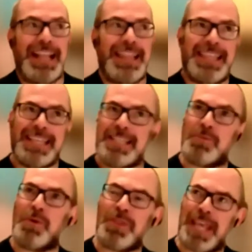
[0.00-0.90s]
this is
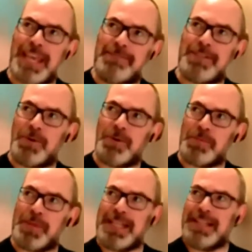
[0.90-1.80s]
what they've told
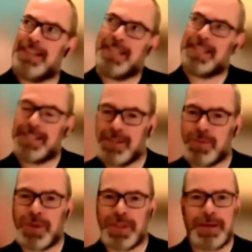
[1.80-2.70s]
me, this is
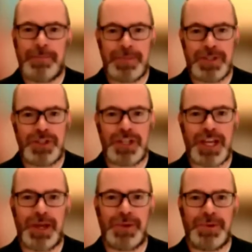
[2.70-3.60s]
what the numbers
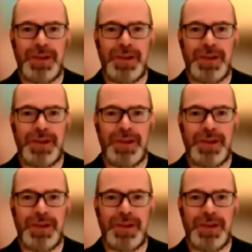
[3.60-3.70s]
show.